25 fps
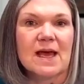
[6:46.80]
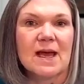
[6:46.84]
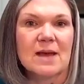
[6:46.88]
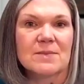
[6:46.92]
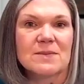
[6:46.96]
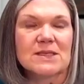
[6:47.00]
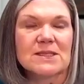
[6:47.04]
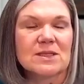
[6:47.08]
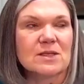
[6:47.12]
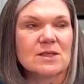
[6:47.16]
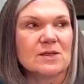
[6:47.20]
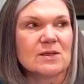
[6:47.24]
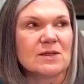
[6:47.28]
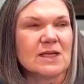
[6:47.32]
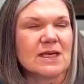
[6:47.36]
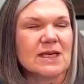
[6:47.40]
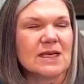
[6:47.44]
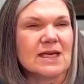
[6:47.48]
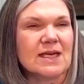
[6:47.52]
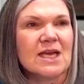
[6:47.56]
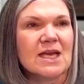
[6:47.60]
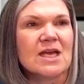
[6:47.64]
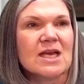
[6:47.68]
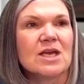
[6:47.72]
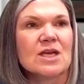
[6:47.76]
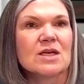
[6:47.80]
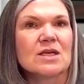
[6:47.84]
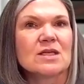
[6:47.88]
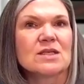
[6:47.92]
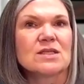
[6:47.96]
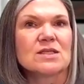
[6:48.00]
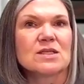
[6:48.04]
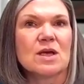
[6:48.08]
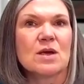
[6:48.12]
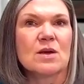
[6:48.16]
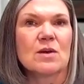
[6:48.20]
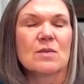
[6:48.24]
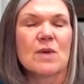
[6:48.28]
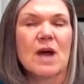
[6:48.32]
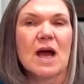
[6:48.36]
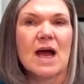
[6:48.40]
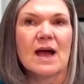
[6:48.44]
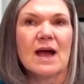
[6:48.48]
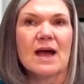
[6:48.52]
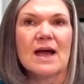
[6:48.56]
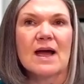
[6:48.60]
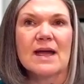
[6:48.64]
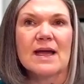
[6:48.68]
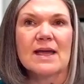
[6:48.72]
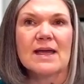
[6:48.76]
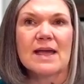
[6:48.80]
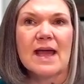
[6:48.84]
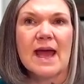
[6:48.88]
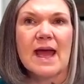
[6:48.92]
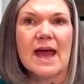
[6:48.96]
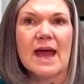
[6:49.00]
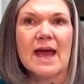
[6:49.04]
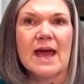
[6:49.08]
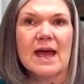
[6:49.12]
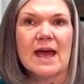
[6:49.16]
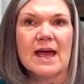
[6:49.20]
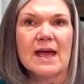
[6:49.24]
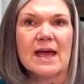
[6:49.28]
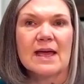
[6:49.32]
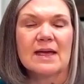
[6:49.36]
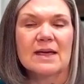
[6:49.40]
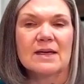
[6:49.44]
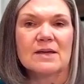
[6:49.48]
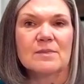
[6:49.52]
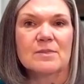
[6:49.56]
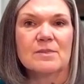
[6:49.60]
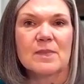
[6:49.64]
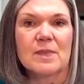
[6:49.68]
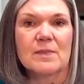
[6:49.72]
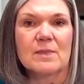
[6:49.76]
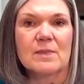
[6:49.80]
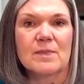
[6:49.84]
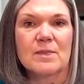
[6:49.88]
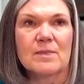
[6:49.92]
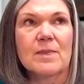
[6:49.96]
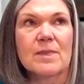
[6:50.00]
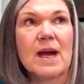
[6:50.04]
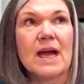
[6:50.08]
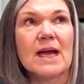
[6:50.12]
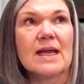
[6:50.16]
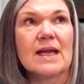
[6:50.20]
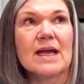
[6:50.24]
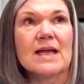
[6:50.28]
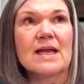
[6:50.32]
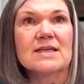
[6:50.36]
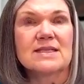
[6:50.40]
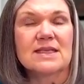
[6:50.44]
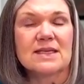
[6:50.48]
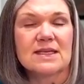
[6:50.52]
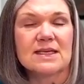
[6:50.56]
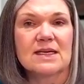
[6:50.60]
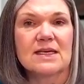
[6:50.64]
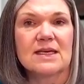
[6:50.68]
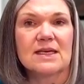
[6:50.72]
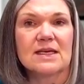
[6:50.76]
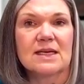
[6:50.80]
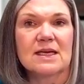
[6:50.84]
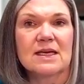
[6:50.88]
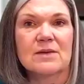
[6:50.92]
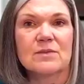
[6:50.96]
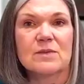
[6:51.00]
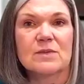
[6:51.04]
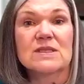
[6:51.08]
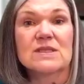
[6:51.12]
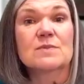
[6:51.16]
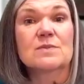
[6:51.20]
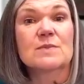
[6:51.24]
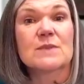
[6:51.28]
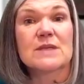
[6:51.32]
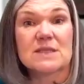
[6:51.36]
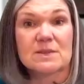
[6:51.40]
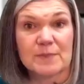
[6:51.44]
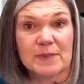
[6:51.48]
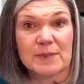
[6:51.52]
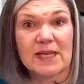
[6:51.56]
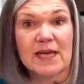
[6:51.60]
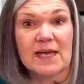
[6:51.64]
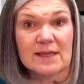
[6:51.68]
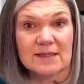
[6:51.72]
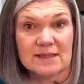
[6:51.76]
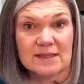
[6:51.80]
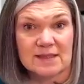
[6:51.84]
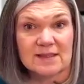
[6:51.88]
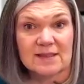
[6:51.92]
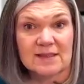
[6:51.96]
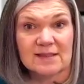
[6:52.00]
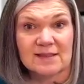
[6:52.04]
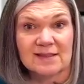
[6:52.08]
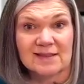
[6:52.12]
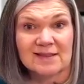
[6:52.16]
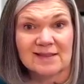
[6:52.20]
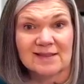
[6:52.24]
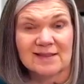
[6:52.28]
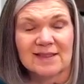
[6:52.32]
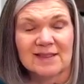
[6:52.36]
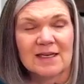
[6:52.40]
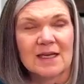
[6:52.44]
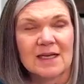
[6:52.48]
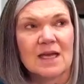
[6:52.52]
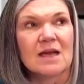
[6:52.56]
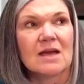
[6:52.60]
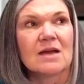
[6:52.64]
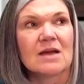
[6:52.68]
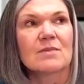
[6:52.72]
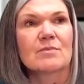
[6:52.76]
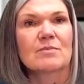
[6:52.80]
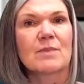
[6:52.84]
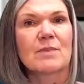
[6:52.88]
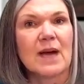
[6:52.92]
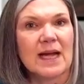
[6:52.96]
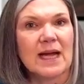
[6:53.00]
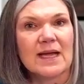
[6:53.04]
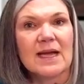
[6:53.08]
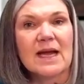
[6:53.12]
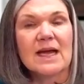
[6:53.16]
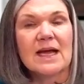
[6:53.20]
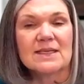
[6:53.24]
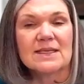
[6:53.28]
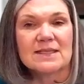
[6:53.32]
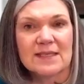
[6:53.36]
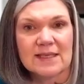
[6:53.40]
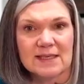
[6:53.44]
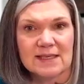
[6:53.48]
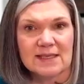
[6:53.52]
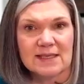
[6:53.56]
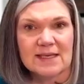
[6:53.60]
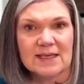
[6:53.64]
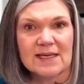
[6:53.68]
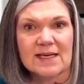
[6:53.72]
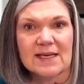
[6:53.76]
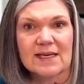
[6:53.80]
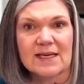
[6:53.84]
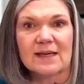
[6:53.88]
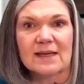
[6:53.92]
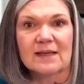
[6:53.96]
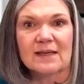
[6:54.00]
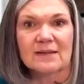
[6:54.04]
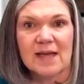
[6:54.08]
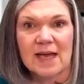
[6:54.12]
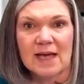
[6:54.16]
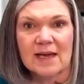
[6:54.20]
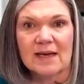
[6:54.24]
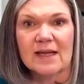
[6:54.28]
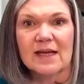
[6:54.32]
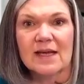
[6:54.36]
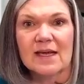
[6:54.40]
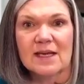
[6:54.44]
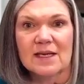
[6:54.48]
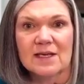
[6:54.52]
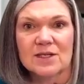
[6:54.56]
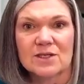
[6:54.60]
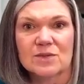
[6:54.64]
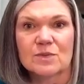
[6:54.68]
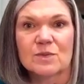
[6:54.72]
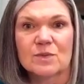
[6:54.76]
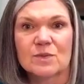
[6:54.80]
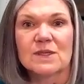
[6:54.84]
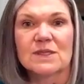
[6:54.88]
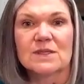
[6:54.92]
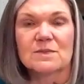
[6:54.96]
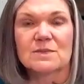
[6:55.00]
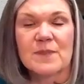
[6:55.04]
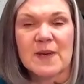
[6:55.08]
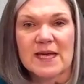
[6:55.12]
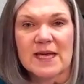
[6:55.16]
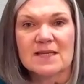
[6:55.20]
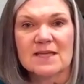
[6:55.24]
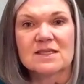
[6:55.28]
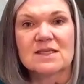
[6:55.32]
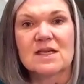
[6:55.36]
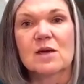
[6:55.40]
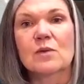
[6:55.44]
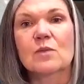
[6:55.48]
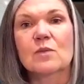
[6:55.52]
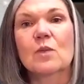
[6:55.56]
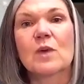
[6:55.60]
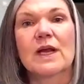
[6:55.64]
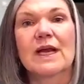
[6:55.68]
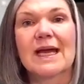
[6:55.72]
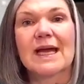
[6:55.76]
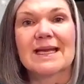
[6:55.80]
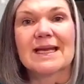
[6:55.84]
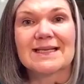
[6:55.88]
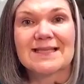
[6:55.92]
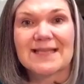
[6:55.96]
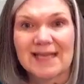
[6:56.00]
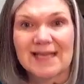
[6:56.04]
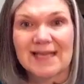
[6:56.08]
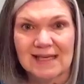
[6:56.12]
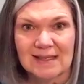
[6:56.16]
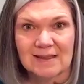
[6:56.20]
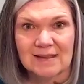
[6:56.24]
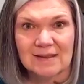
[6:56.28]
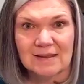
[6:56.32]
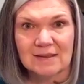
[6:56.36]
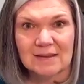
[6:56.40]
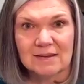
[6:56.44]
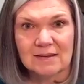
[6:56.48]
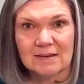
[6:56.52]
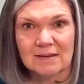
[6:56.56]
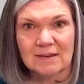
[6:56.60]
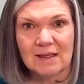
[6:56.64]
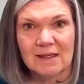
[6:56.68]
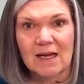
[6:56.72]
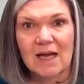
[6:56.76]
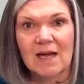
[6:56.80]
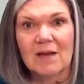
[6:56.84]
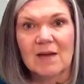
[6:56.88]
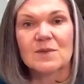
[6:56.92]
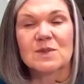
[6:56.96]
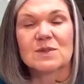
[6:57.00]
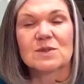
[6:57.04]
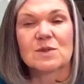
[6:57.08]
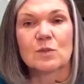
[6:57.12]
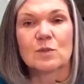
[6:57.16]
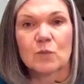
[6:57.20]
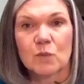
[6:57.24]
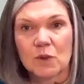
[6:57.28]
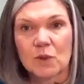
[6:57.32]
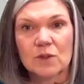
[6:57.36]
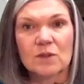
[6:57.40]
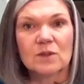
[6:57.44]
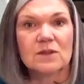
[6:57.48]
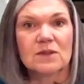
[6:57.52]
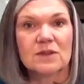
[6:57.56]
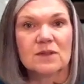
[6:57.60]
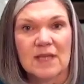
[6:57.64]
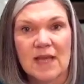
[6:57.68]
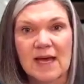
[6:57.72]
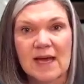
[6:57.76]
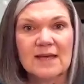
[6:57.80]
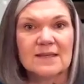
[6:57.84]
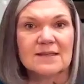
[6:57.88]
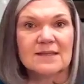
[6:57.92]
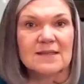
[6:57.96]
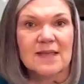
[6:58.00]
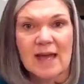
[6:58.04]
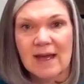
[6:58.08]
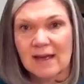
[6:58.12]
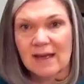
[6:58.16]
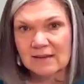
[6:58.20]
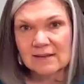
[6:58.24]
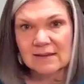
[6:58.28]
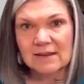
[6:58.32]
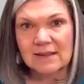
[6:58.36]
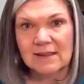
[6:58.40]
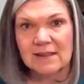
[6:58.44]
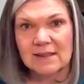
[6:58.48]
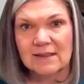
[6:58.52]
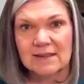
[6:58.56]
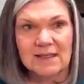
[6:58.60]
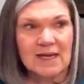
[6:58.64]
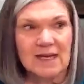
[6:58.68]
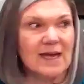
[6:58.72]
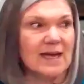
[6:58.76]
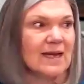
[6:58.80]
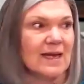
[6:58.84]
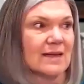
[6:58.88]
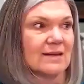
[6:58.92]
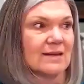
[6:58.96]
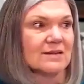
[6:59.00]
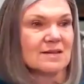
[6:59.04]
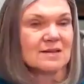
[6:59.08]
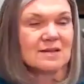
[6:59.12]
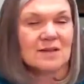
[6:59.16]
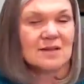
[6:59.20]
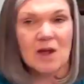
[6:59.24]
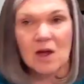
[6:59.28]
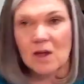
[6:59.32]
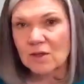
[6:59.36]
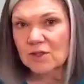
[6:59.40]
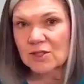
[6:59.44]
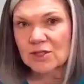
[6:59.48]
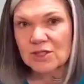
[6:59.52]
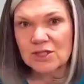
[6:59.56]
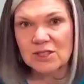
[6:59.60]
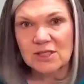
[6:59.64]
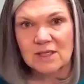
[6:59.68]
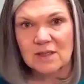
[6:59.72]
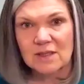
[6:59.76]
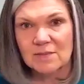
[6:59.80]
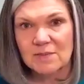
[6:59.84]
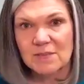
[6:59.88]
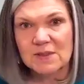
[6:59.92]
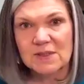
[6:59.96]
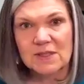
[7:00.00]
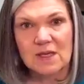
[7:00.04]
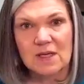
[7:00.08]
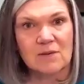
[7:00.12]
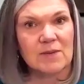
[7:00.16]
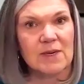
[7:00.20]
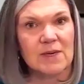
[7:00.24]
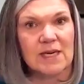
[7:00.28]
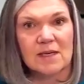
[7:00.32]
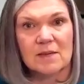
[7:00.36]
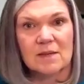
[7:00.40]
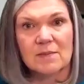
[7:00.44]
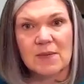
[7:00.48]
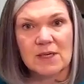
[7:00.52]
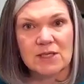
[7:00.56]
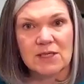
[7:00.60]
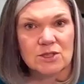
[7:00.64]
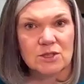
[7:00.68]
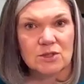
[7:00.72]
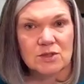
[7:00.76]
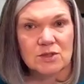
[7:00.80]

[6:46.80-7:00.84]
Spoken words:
absolutely. So my identity was misplaced. My identity at that age was based on what I did. I was a world-class athlete. I had scholarships already my